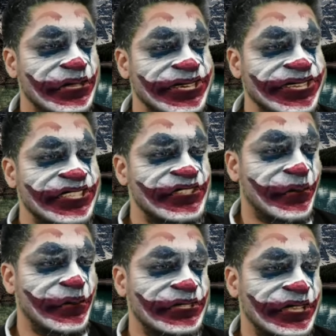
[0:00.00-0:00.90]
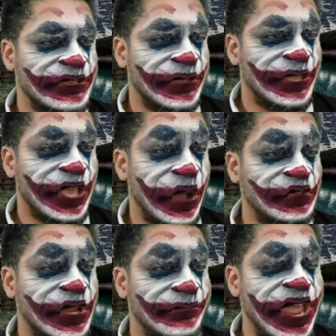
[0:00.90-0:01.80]
resources
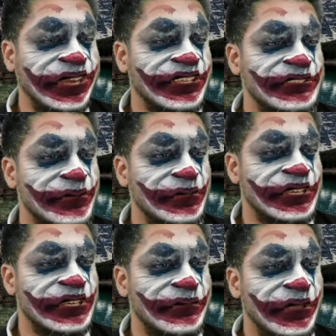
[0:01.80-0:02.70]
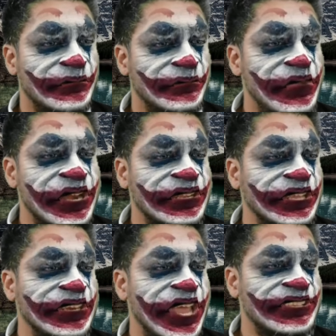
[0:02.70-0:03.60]
about American soldiers
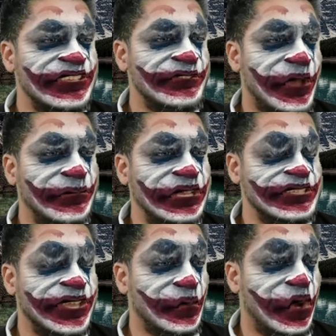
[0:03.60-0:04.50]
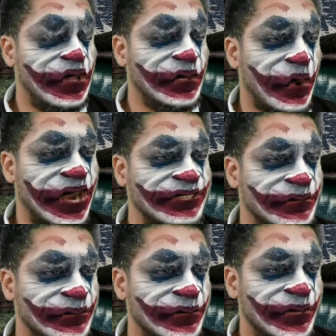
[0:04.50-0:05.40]
battling Nazi zombies in World War II.